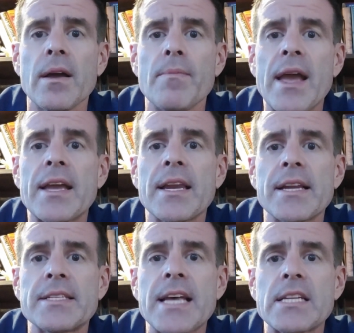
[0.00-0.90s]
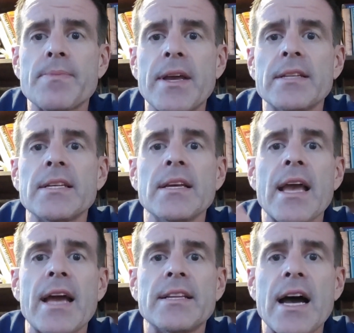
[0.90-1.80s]
making an assessment
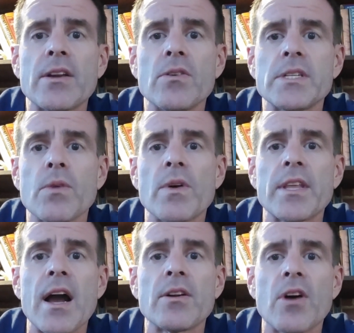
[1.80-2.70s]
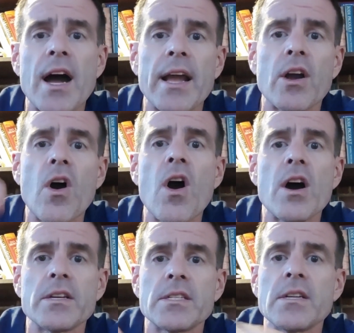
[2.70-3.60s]
and diagnosing what the underlying
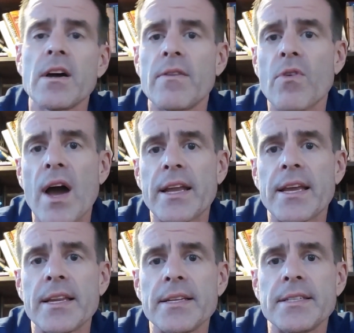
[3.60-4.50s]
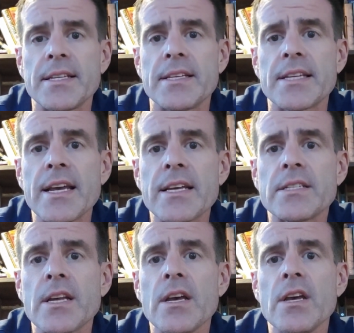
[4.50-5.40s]
cause of chronic kidney disease
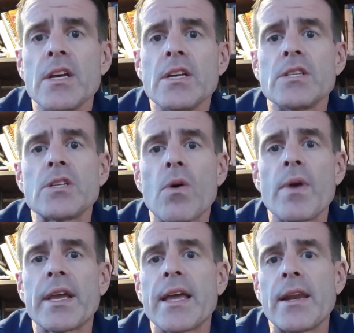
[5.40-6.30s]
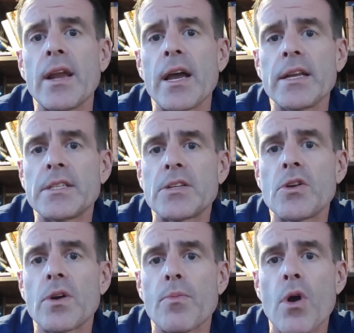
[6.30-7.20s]
is, so we can
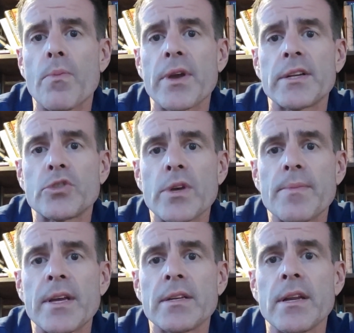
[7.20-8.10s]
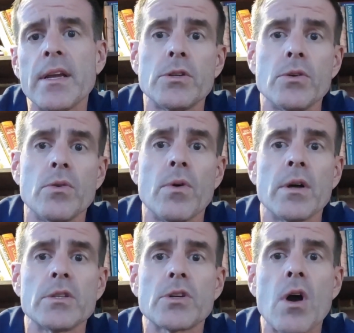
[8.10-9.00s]
institute appropriate treatment to
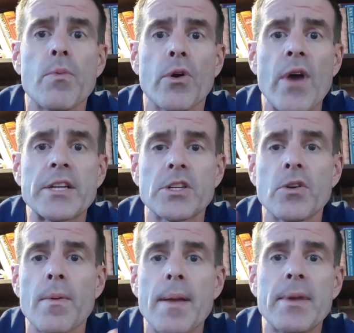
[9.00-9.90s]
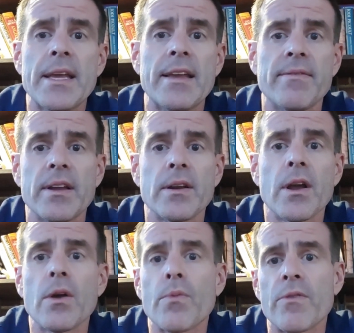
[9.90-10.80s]
slow progression or maybe
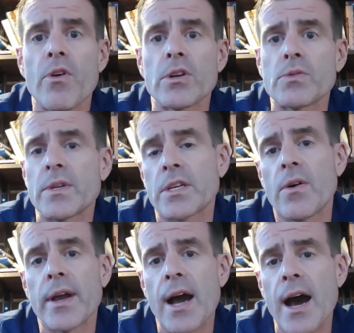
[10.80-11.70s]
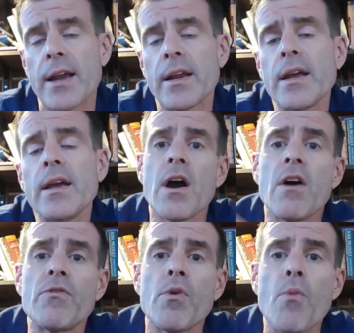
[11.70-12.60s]
even reverse what's going on.
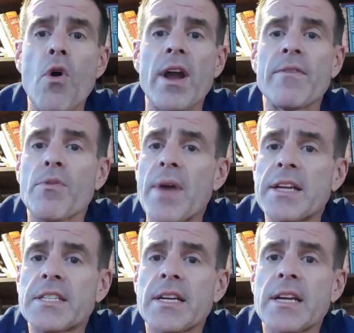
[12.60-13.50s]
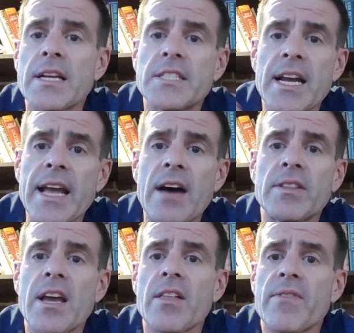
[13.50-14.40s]
For more information, check out
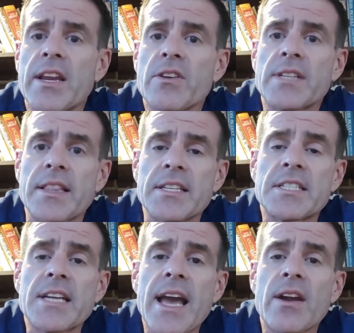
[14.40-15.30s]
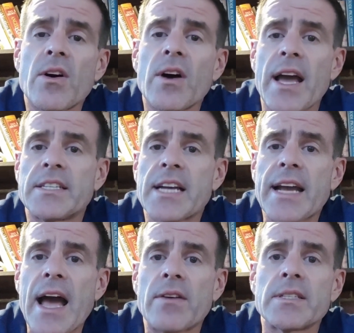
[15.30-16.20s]
the other videos at this channel and check
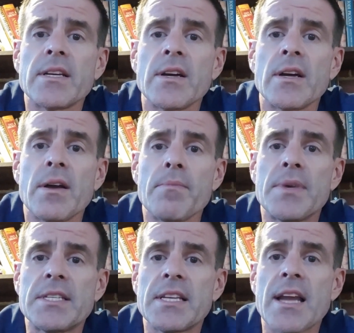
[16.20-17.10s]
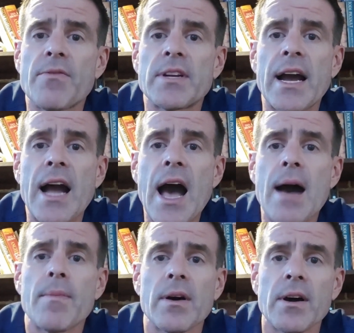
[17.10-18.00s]
out
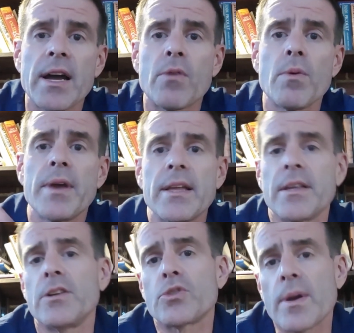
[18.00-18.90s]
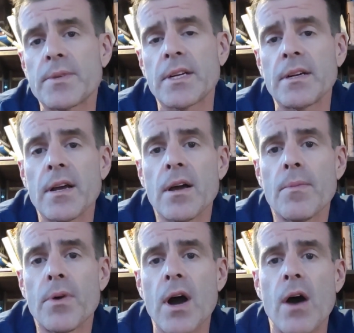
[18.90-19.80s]
bcnephro.com. Link will be in the description
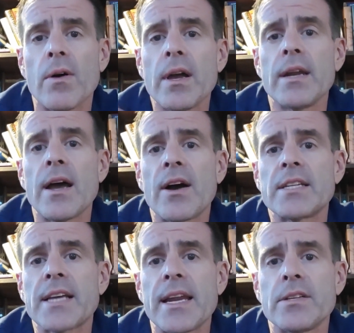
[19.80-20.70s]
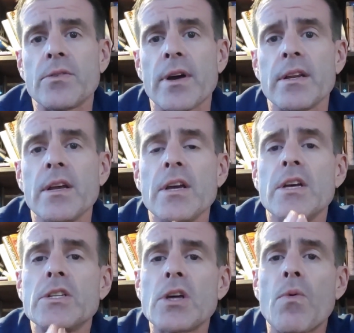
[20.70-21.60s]
below. Now let's get into it.
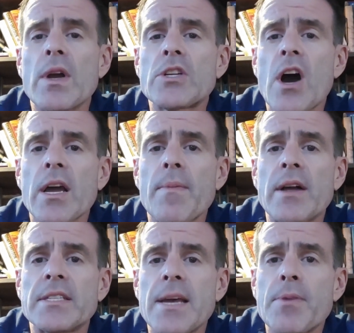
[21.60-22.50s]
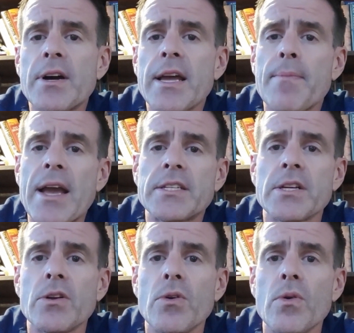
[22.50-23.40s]
So we're talking about typically a
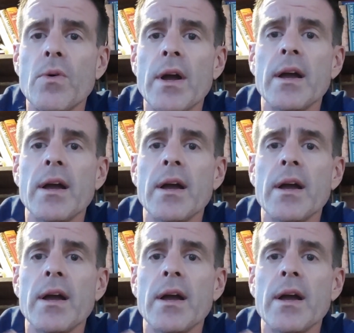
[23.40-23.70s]
patient who